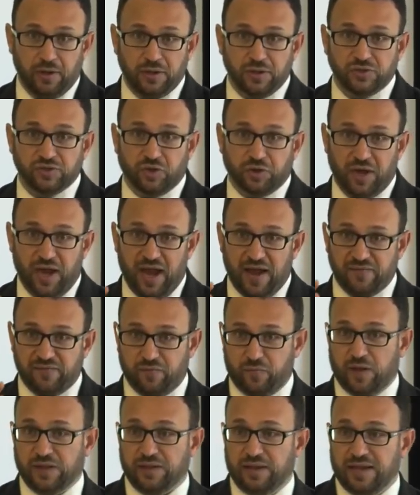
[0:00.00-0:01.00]
So you have
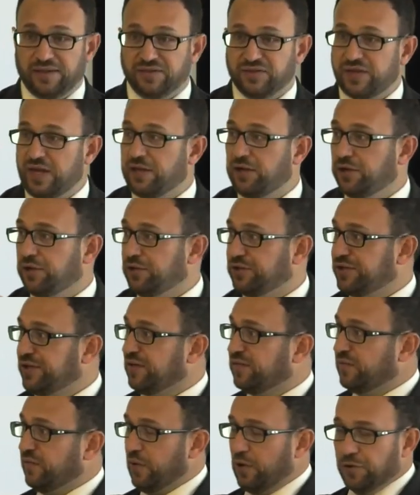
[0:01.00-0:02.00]
let's say you're using
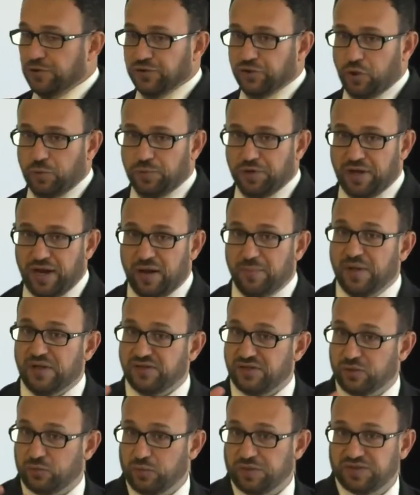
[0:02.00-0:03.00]
FLUORO-SORB. You're going to
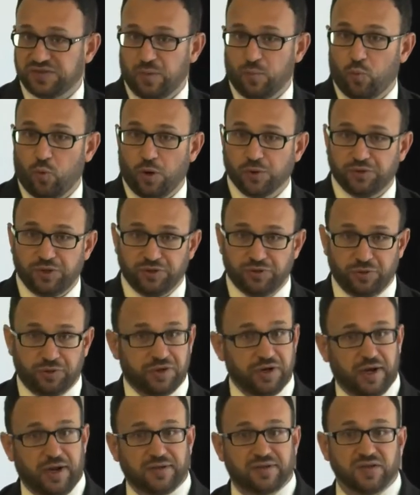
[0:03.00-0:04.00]
mix it with some water to
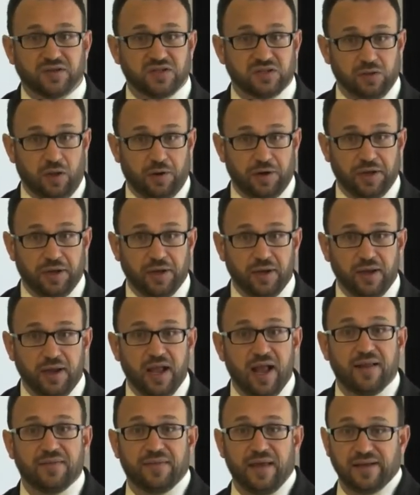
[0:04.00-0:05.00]
create a slurry.
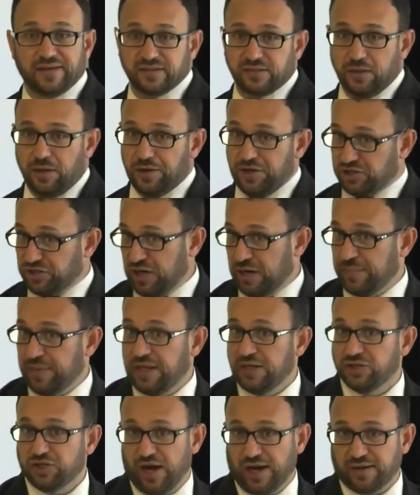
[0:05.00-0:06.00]
And that slurry is going to be
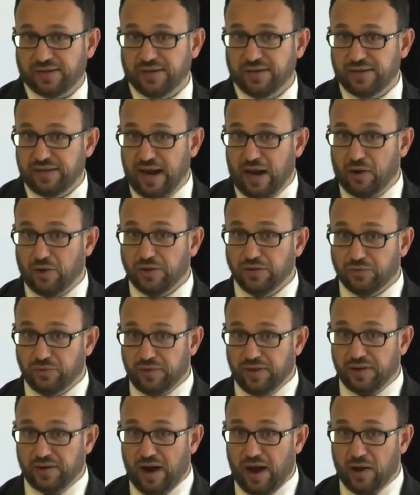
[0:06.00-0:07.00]
injected down into
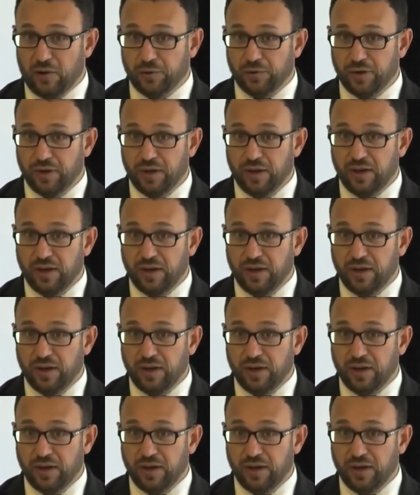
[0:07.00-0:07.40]
the ground.